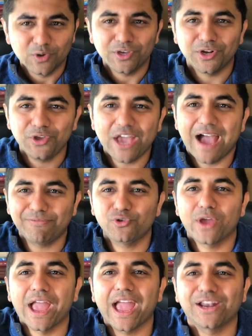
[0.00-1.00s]
you have to
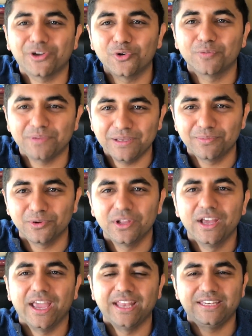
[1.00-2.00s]
handhold people
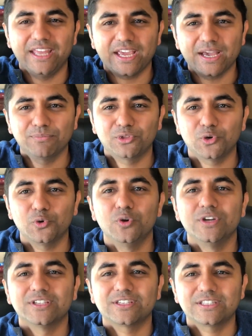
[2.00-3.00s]
and take them through
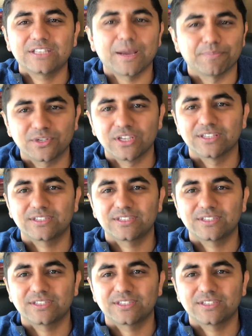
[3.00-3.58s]
steps.